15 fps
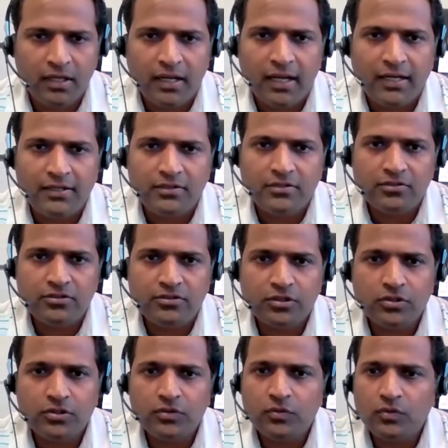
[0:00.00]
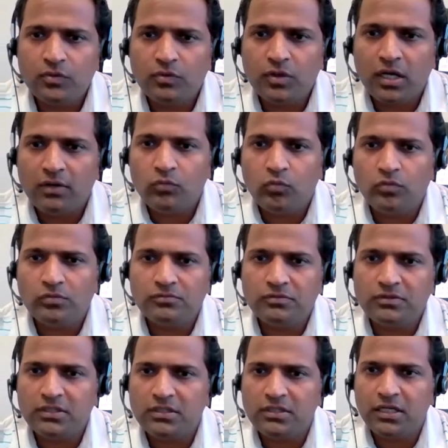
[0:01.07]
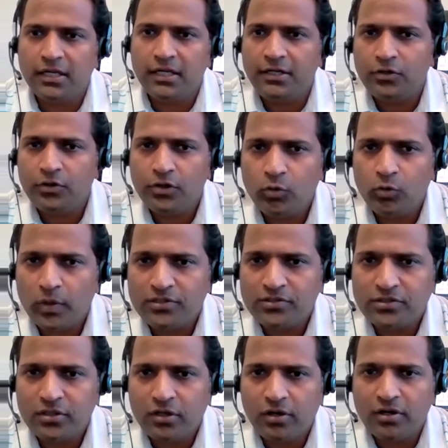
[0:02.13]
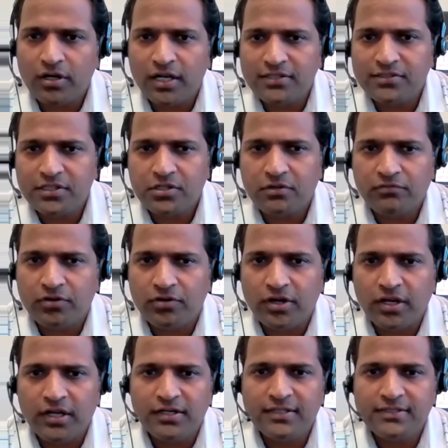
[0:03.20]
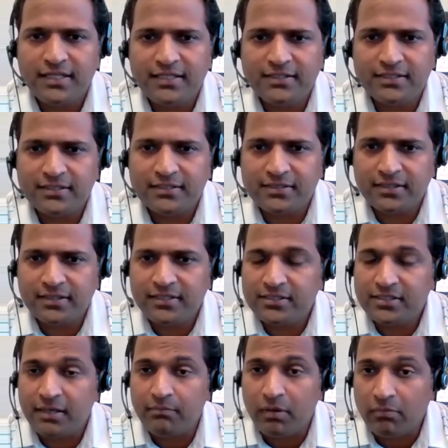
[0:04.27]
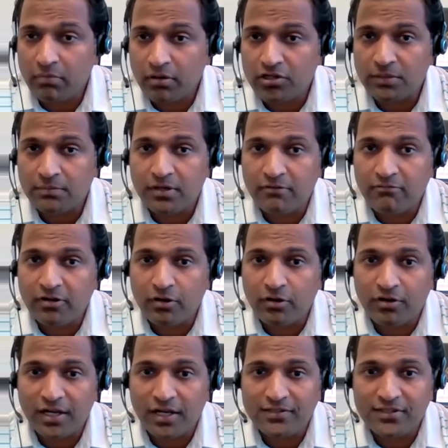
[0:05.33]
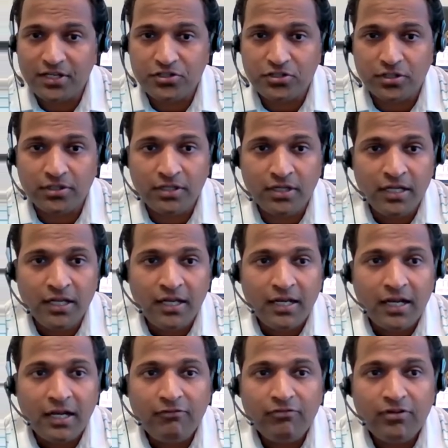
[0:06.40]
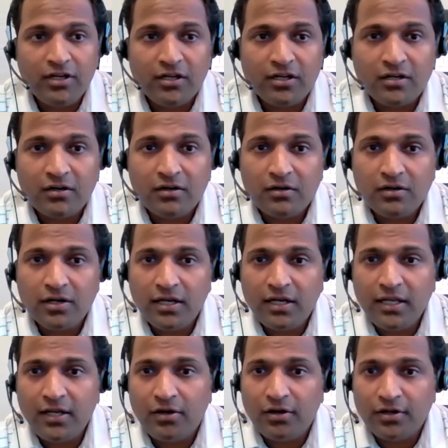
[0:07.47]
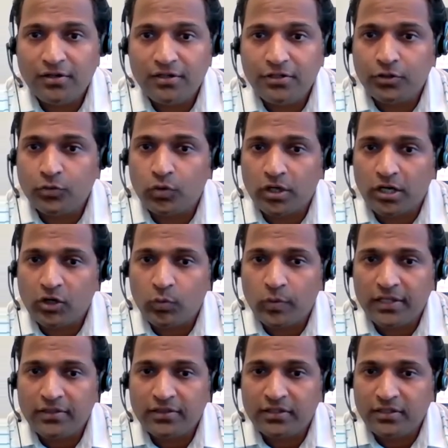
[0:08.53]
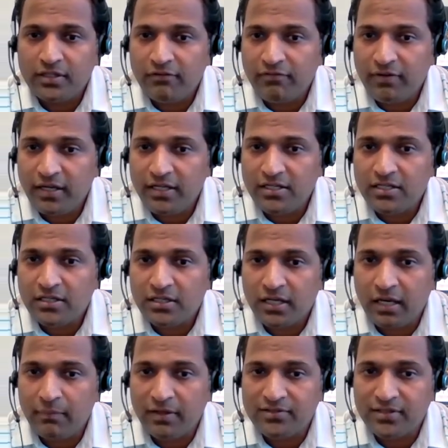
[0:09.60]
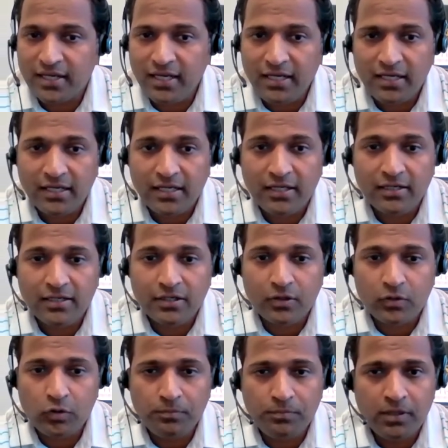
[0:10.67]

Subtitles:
And so the Indo US Organization for Rare Diseases is a membership-driven organization, and we are really honored to work with the Defeat MSA group,